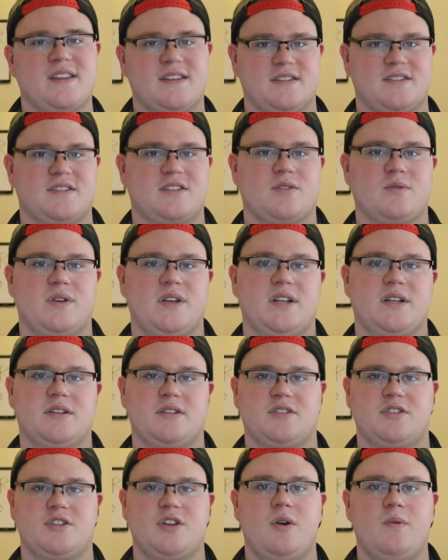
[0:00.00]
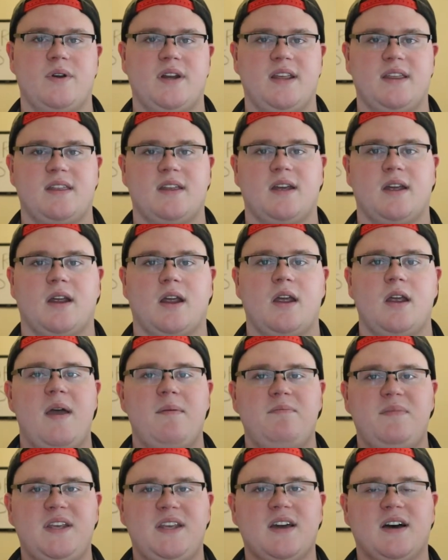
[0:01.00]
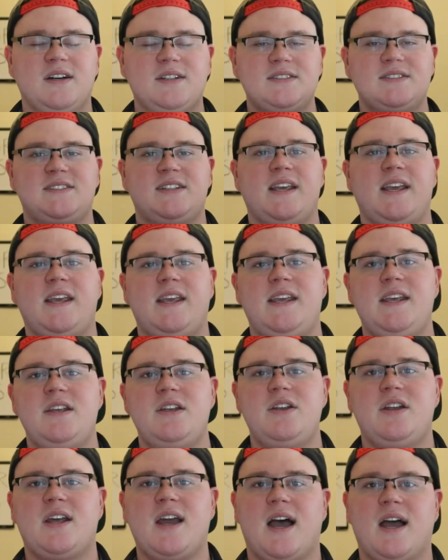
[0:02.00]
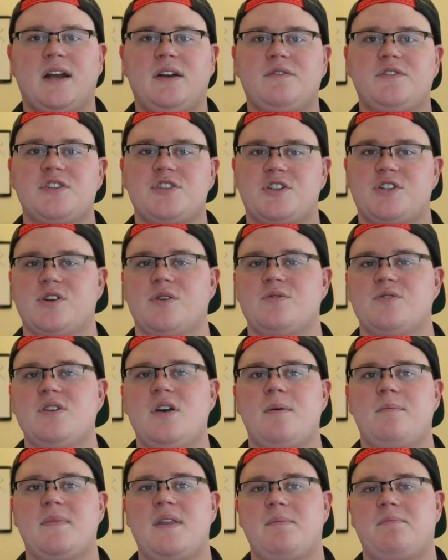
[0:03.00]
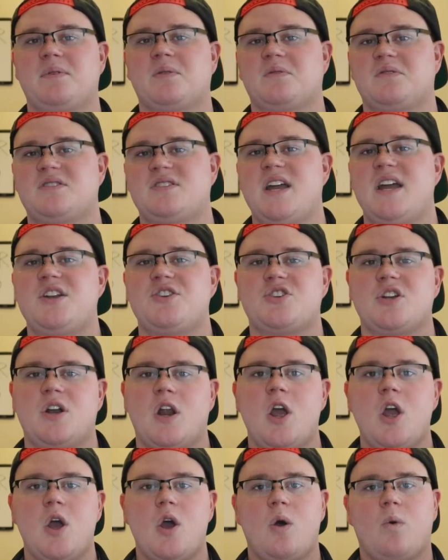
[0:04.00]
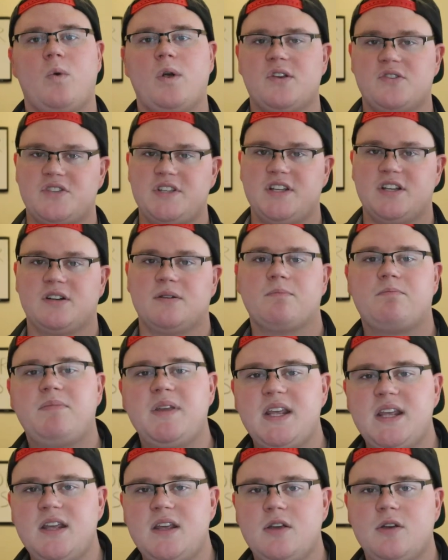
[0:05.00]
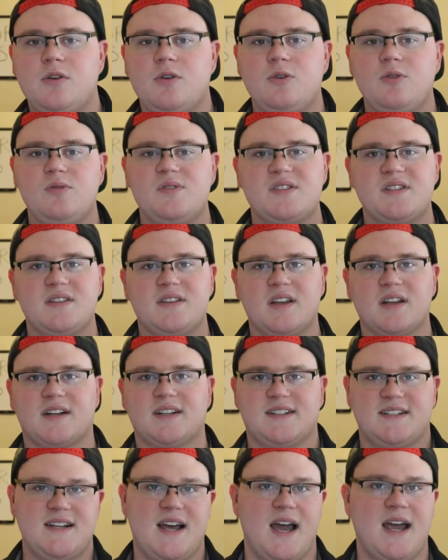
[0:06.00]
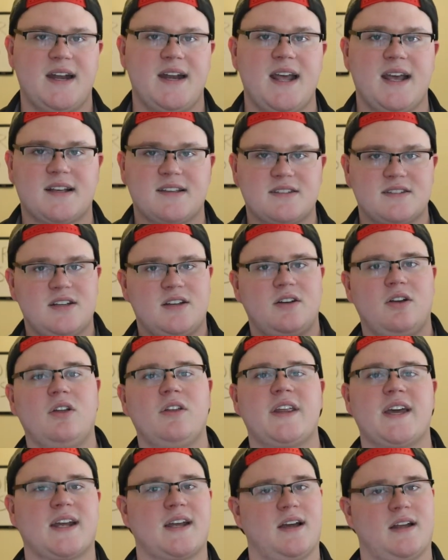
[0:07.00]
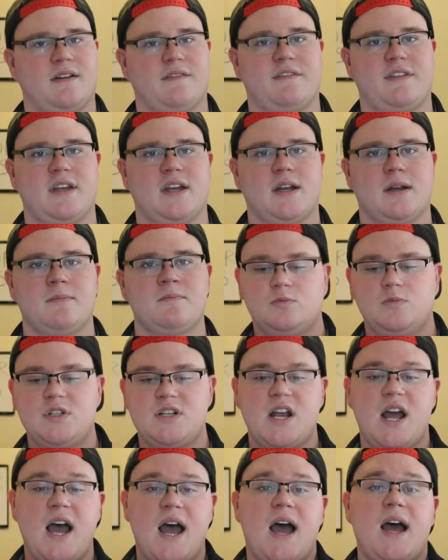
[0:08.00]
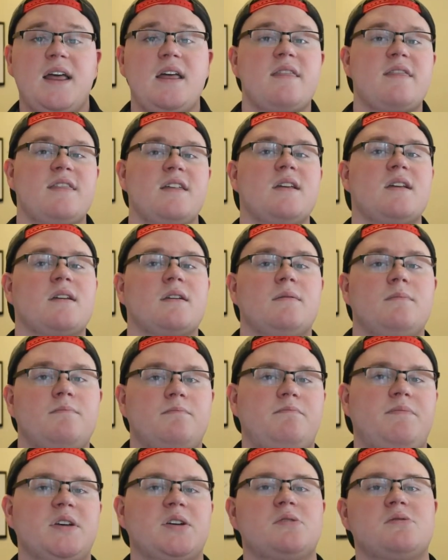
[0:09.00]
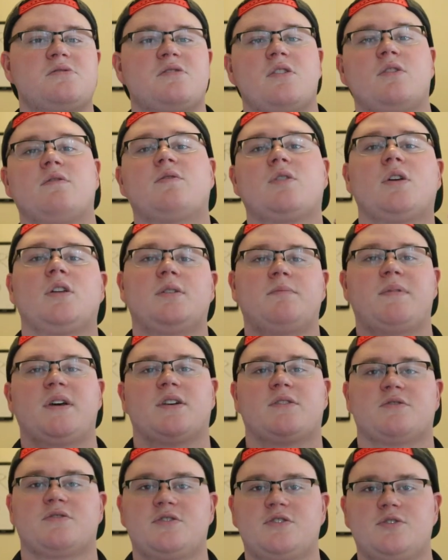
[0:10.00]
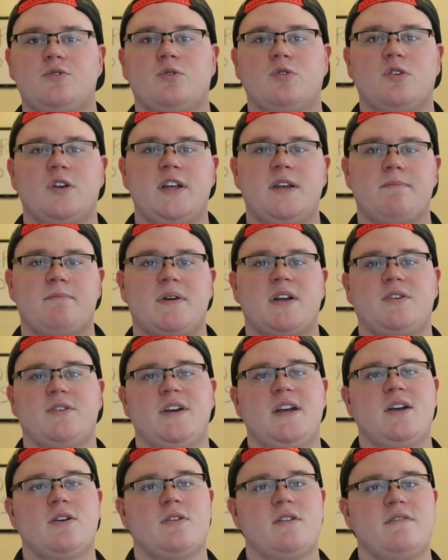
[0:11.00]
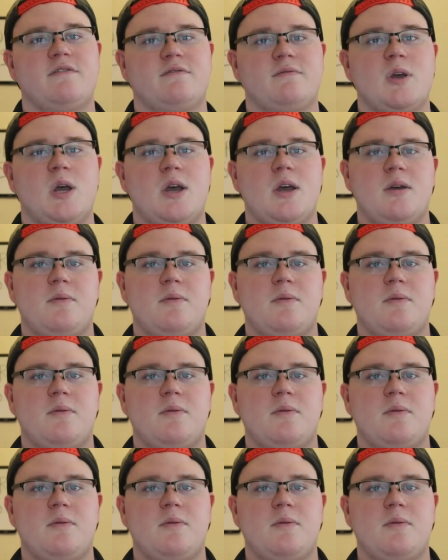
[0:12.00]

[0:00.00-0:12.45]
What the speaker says: at the screen to show anything. And because he kind of just shows up, that builds tension. Where's he gonna be? Who's he gonna die next? And all that kind of thing. Which I think builds overall a better story and better narrative,